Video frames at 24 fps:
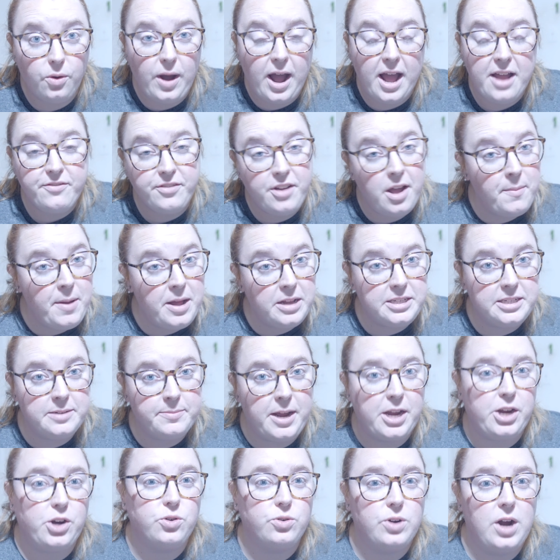I've come out to
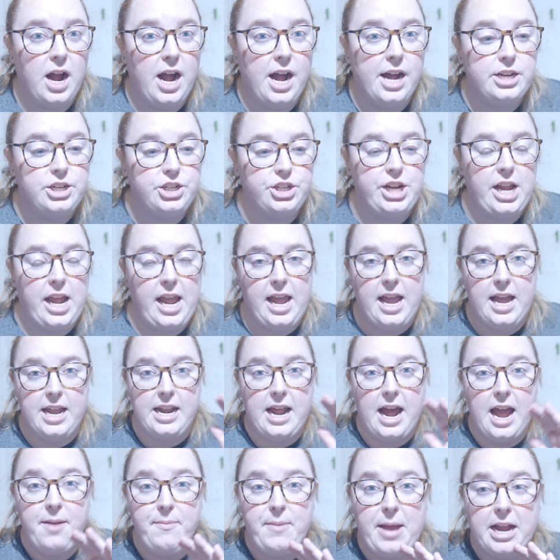my garage and
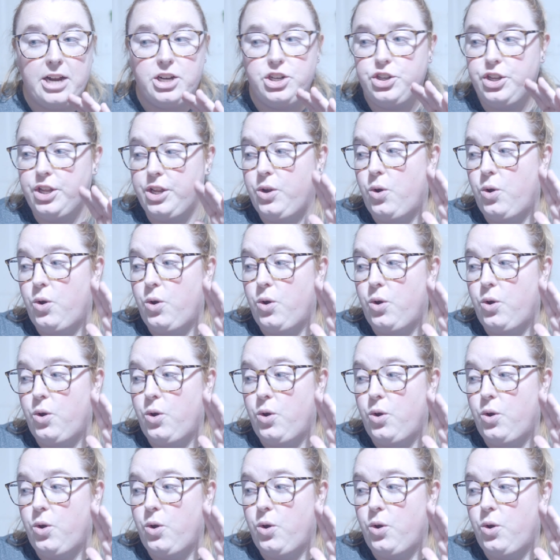I'm actually